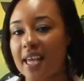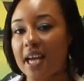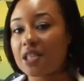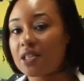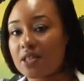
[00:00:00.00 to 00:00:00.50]

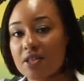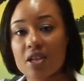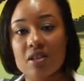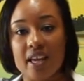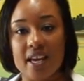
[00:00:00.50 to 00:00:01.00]
attaches to
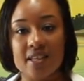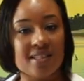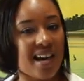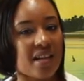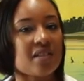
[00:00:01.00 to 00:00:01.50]
their
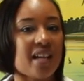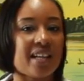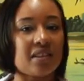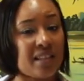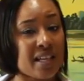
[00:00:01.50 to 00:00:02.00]
legs, kind of
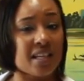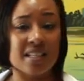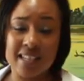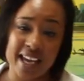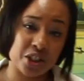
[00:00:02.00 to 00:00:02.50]
like lint
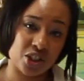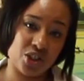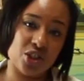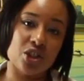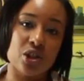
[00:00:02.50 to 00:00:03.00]
attaches
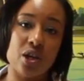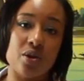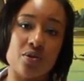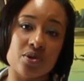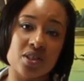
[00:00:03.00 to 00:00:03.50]
to your
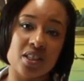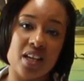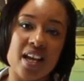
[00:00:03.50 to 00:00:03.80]
clothes,